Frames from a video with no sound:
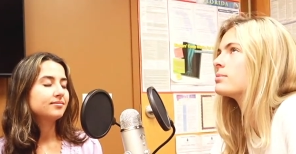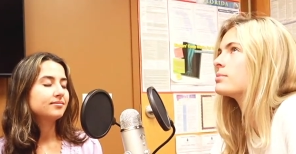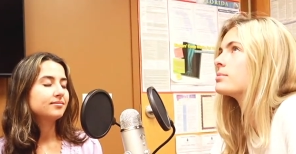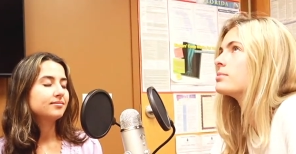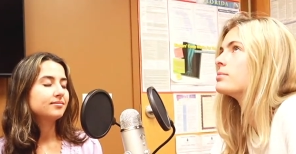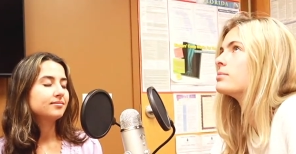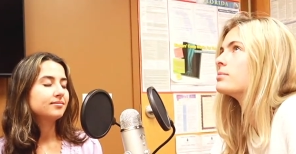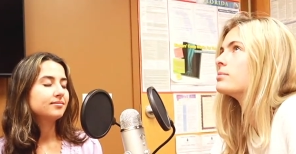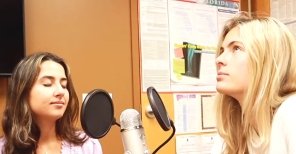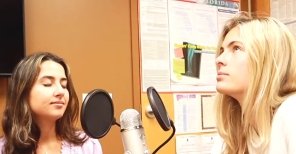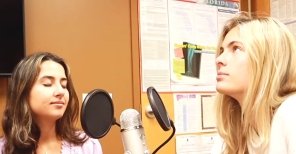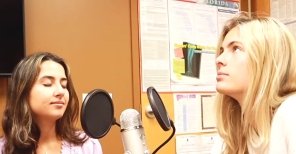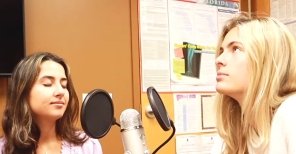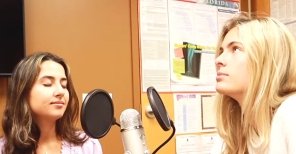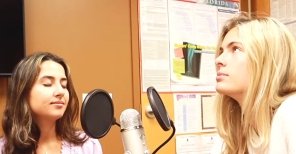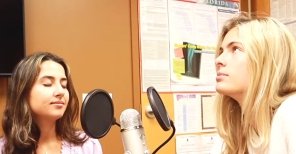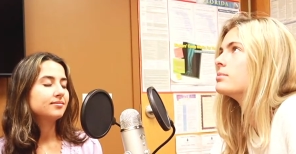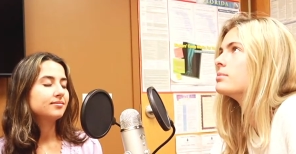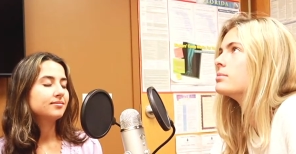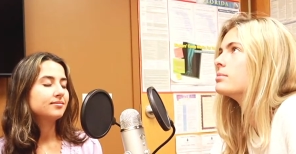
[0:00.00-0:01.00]

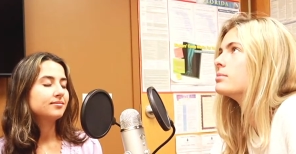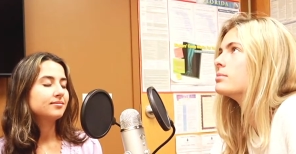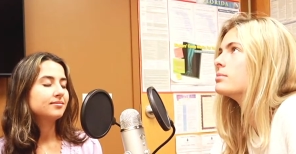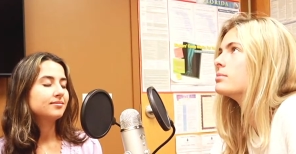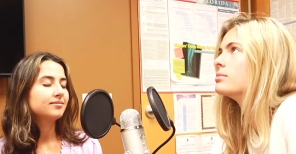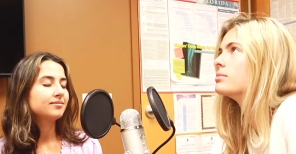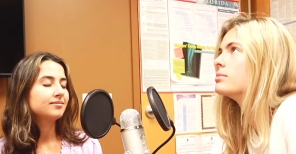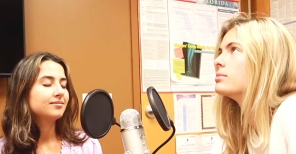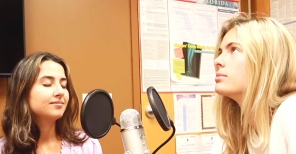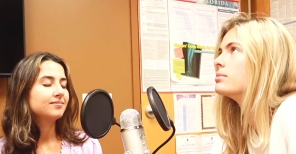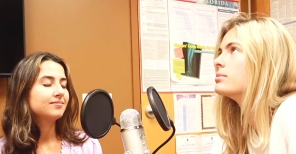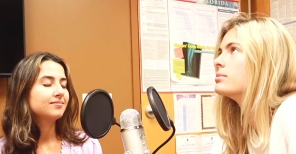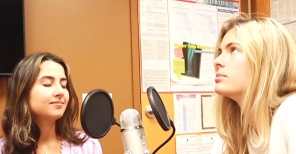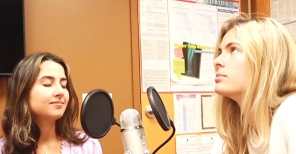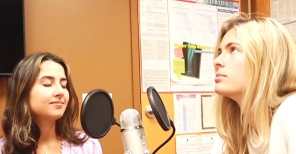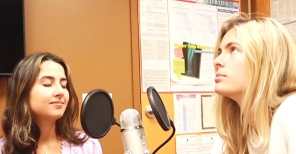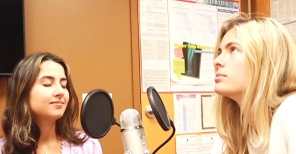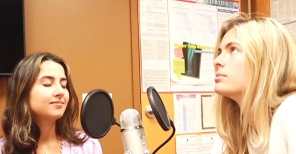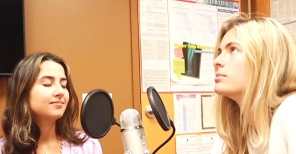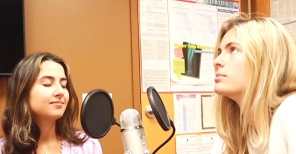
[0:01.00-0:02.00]

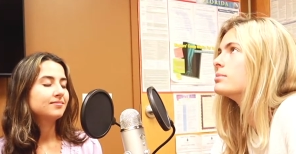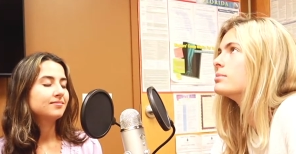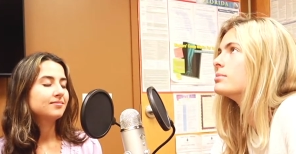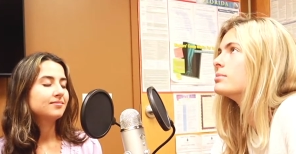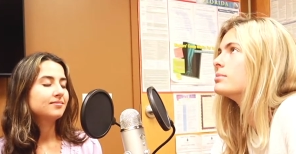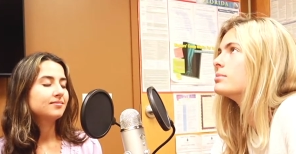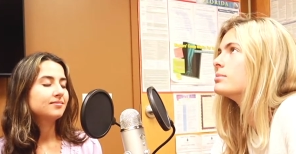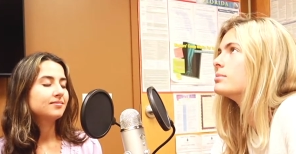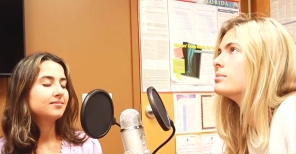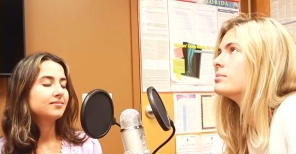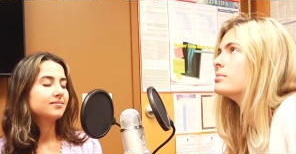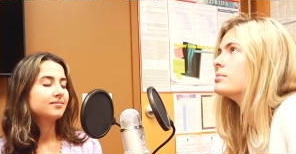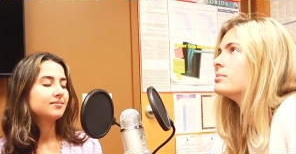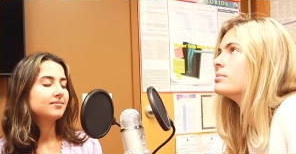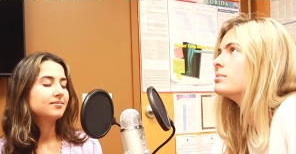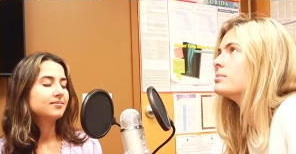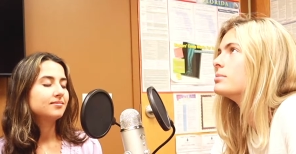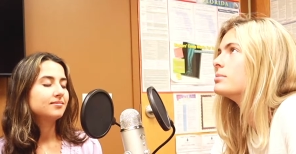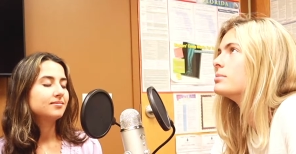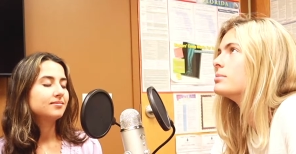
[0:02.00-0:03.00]

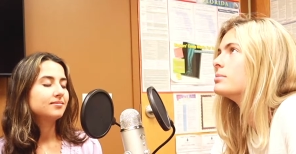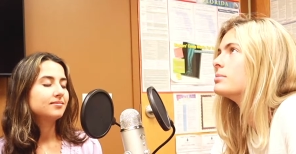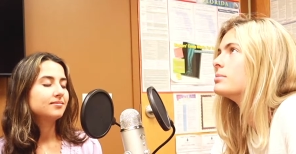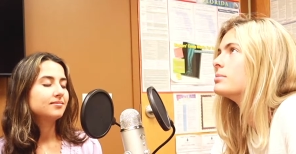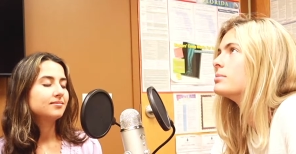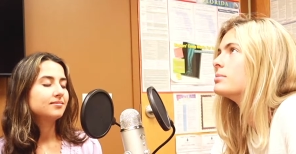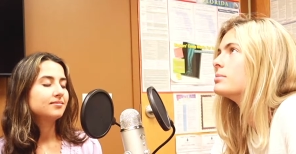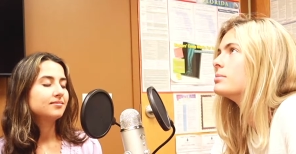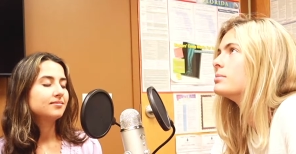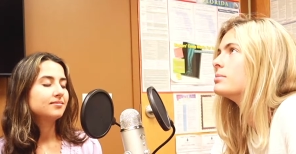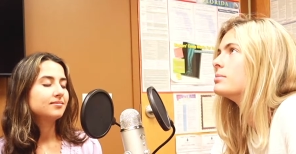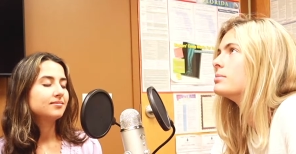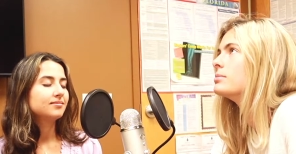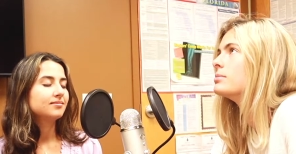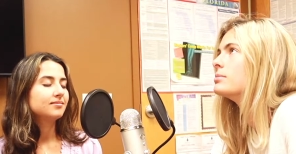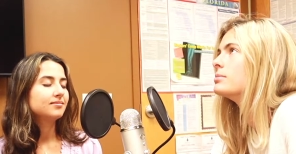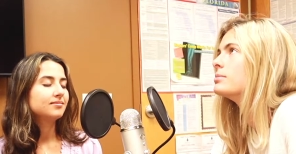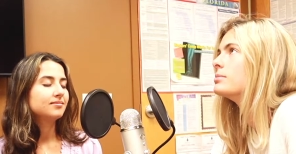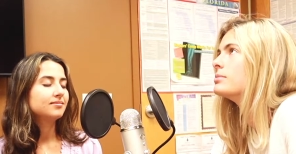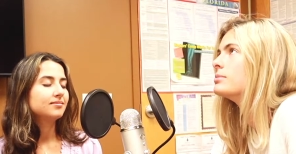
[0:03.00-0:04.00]

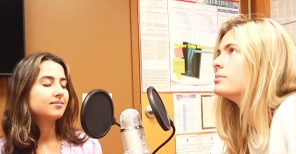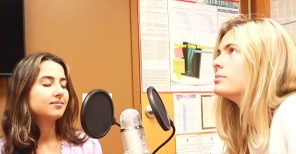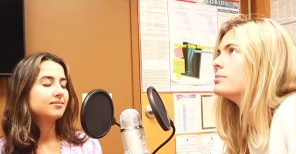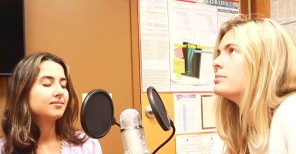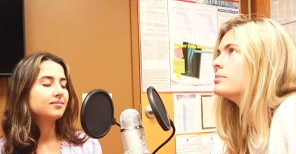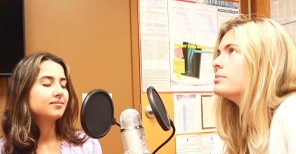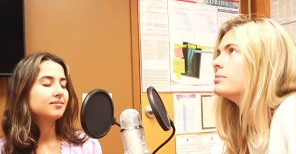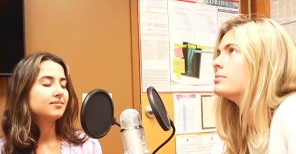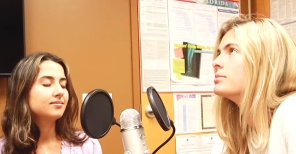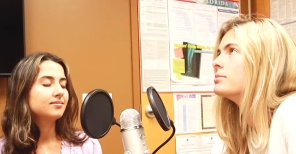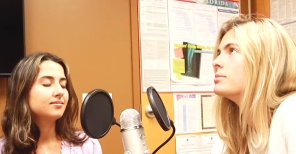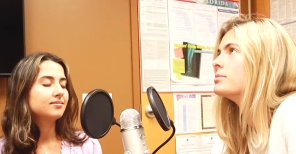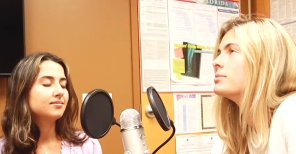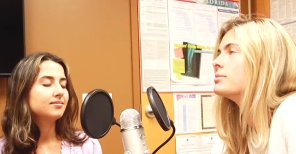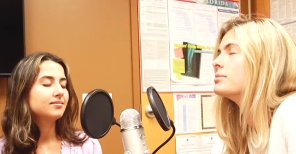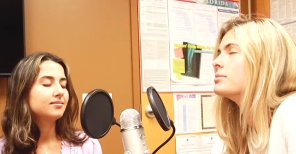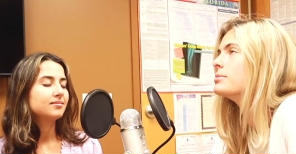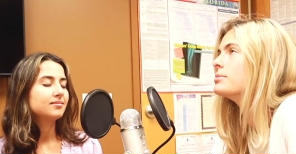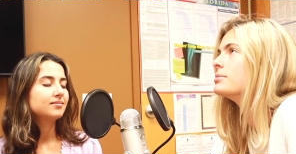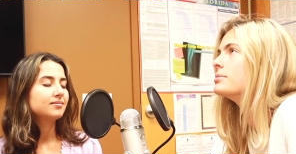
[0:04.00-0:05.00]

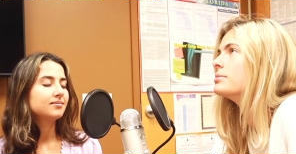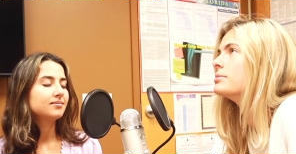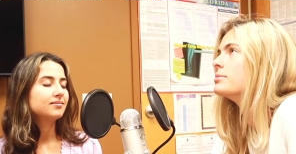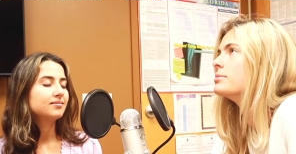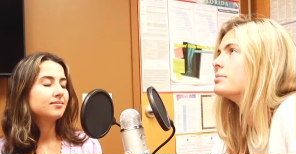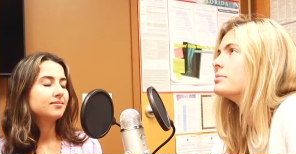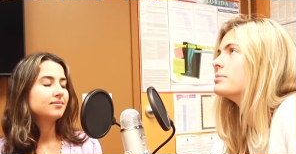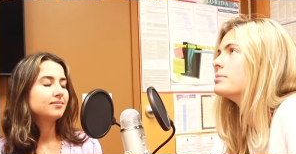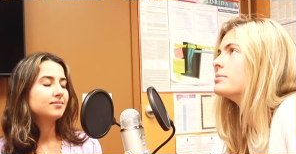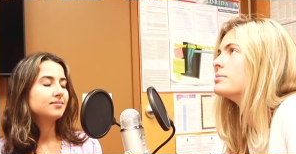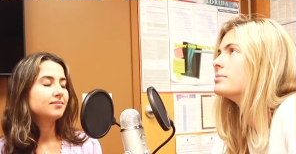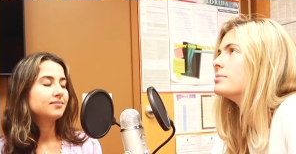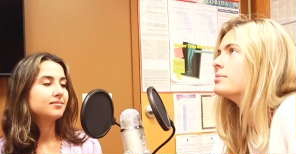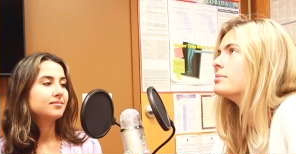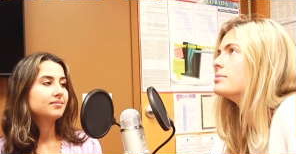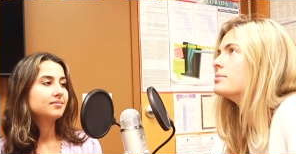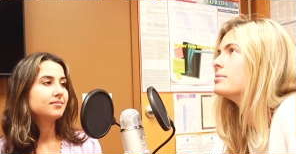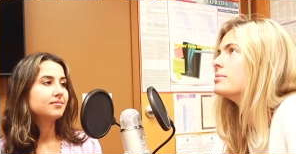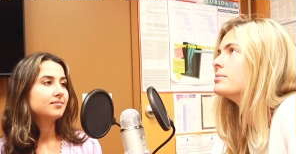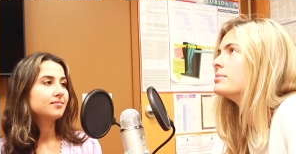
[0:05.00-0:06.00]

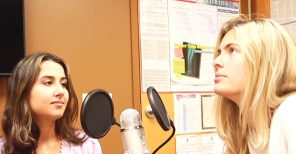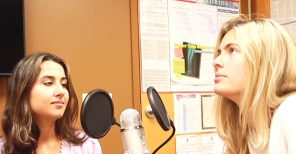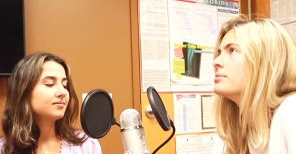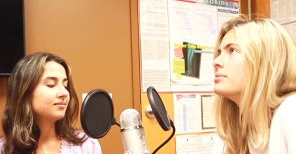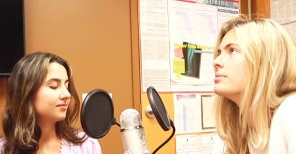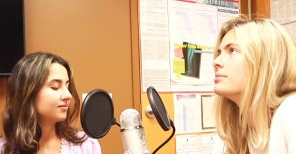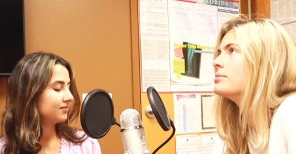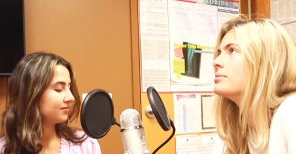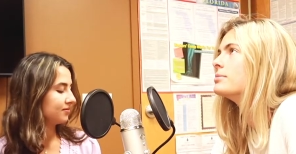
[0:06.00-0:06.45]
Nothing is said.